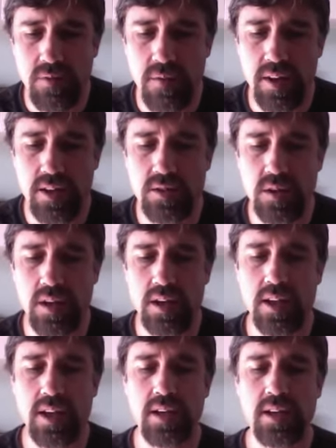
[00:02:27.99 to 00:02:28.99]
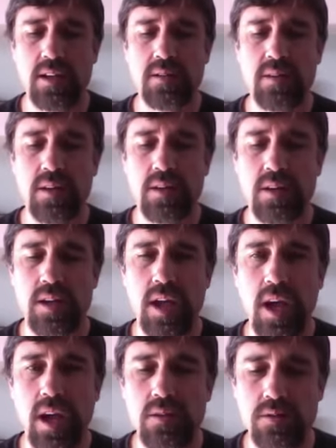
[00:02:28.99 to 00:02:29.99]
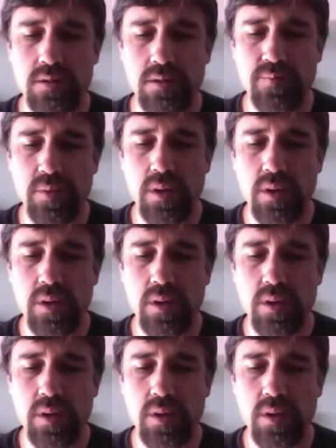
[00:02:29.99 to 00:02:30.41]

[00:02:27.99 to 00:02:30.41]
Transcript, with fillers: Revelation 13, 18. Count